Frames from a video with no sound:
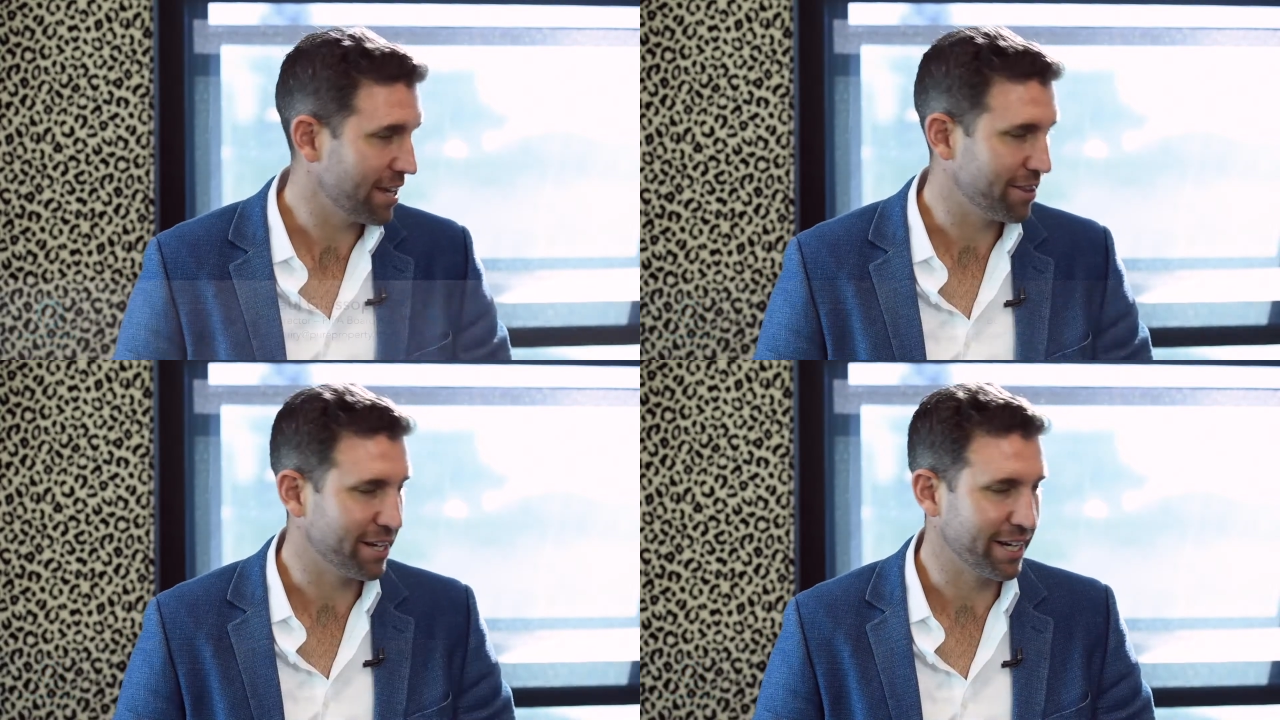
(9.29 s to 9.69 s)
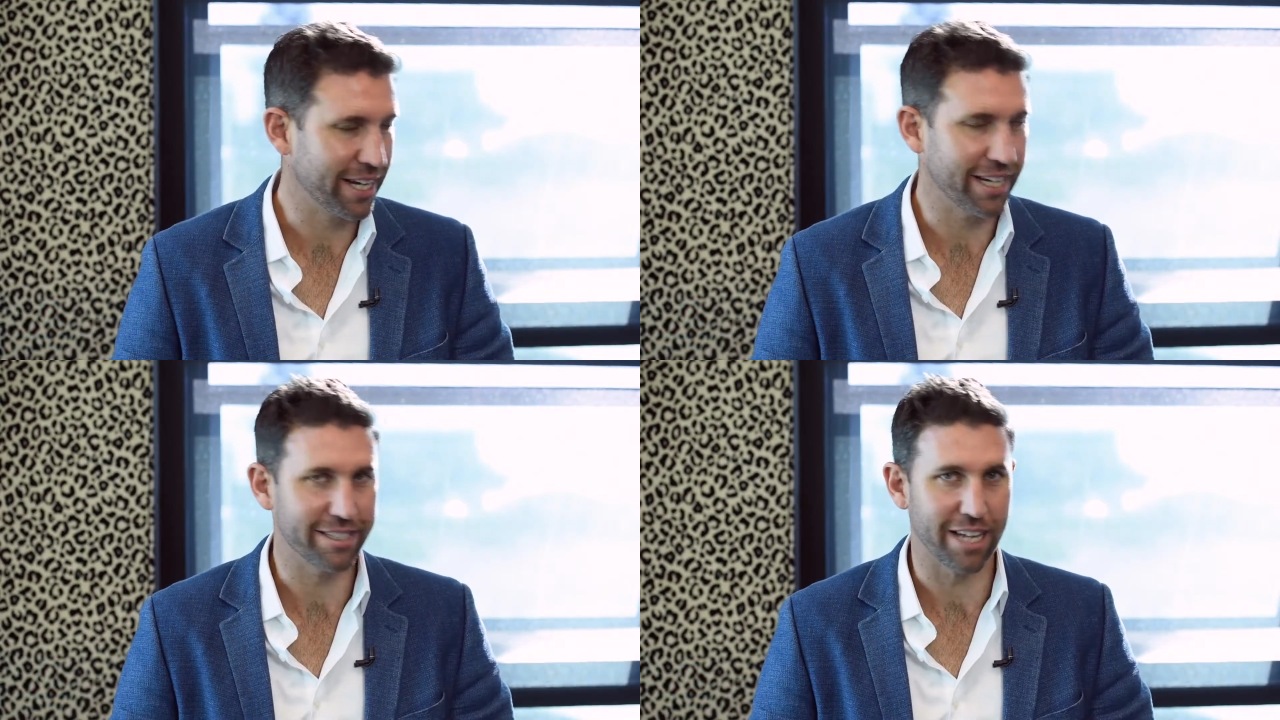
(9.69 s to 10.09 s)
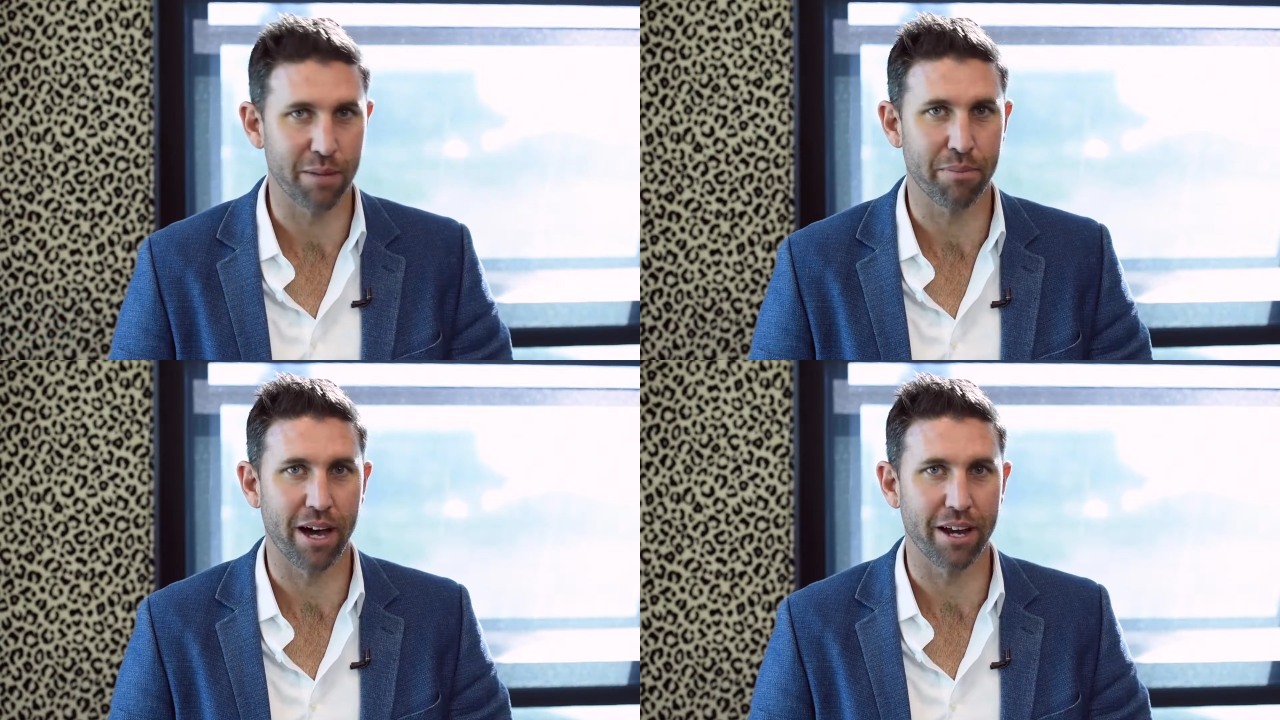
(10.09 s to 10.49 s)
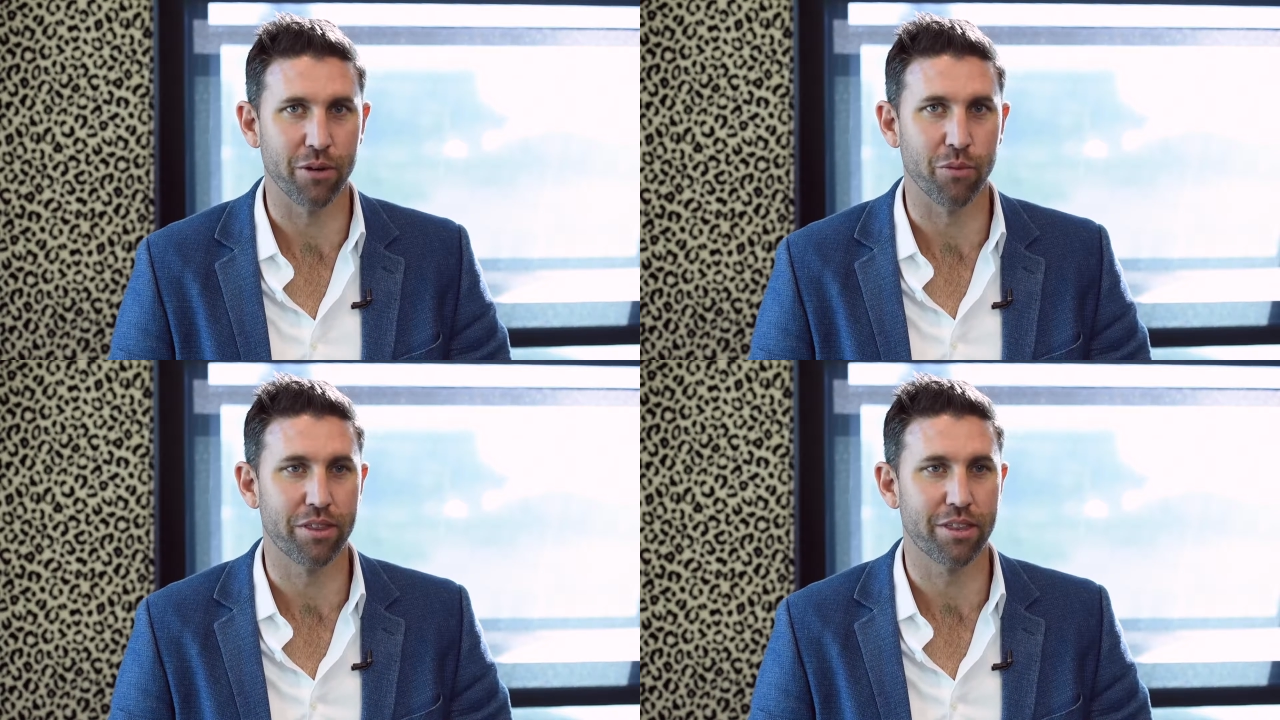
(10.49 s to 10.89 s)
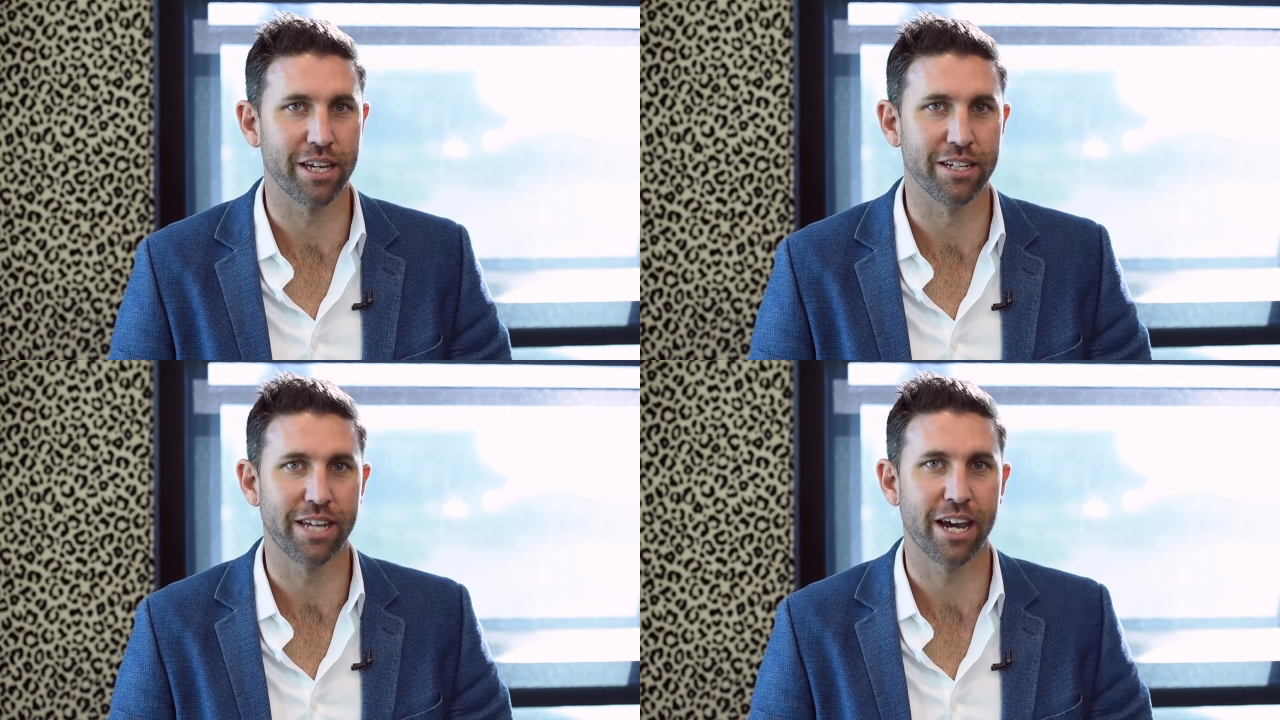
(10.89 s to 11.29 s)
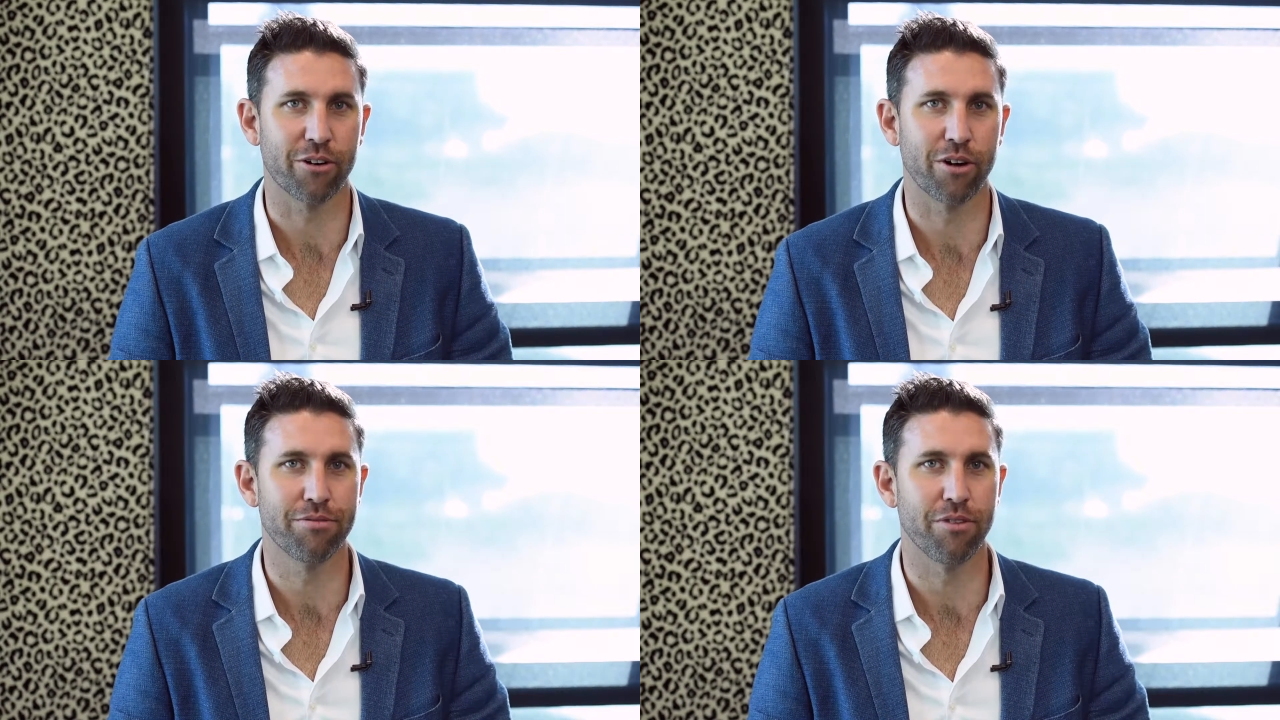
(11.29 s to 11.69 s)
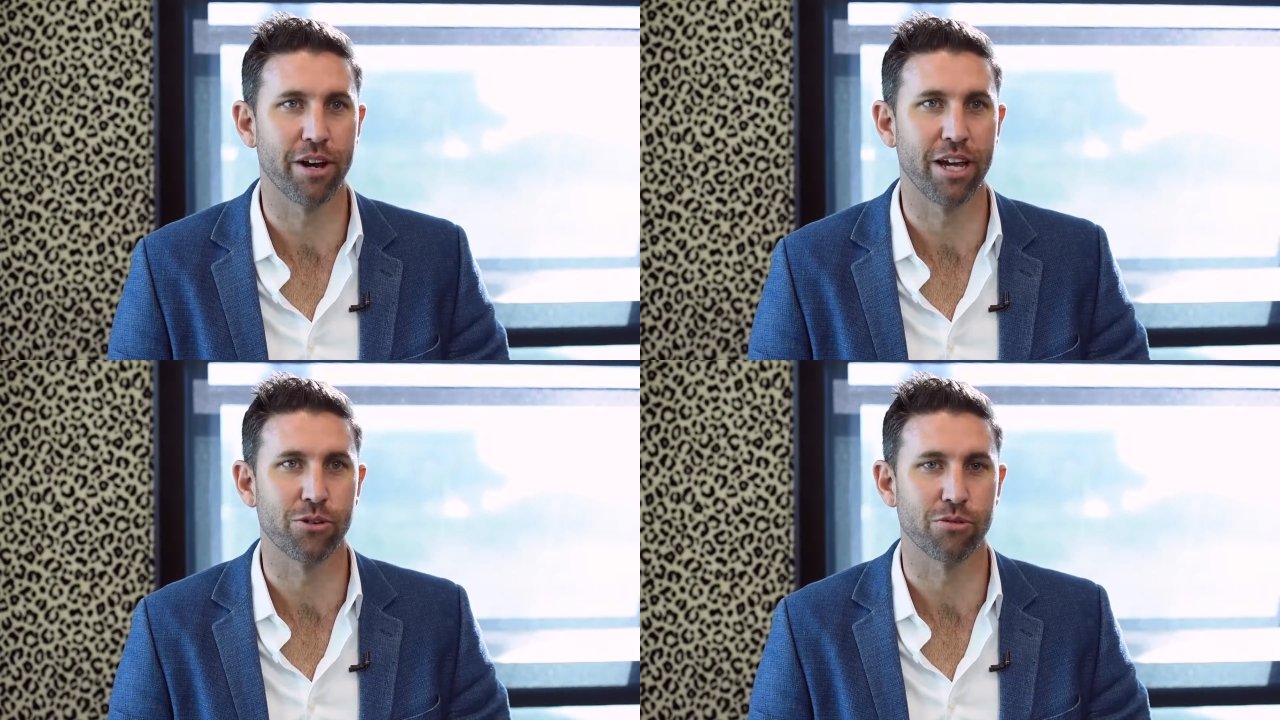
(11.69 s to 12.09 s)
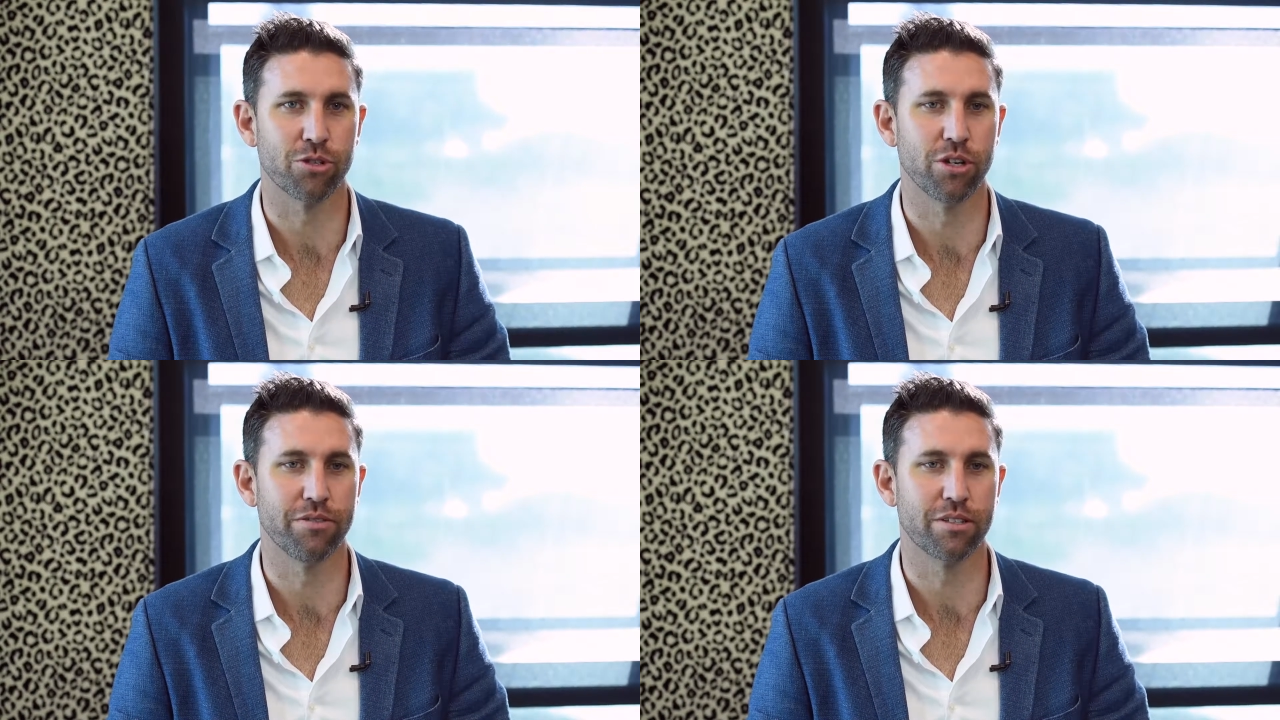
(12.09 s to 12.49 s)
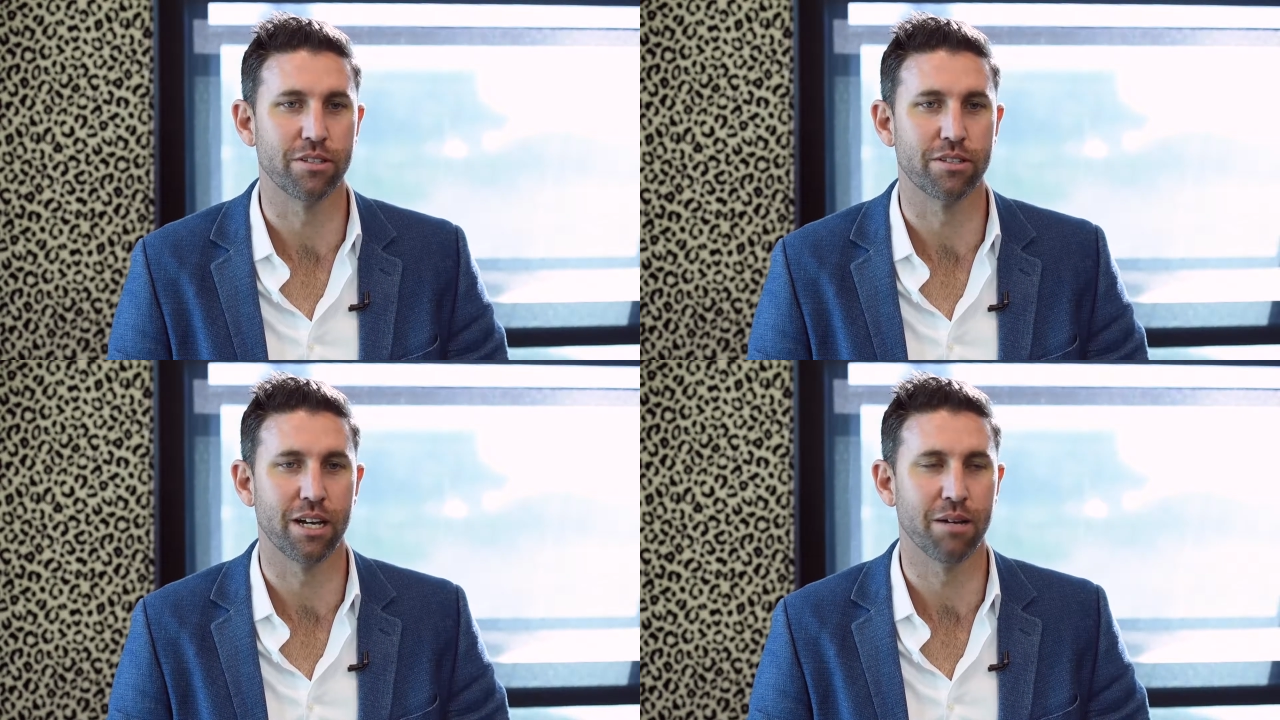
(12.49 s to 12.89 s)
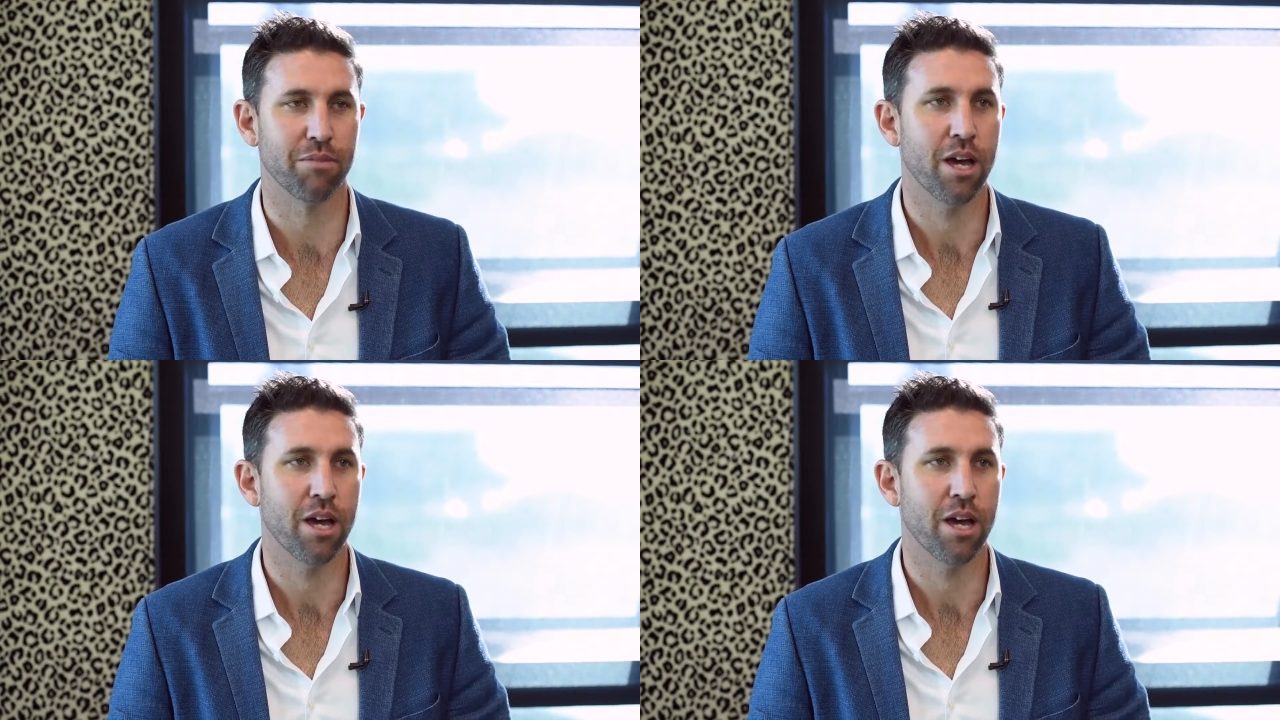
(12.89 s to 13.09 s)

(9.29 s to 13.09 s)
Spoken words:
Anthony is a partner with Integra Financial Services.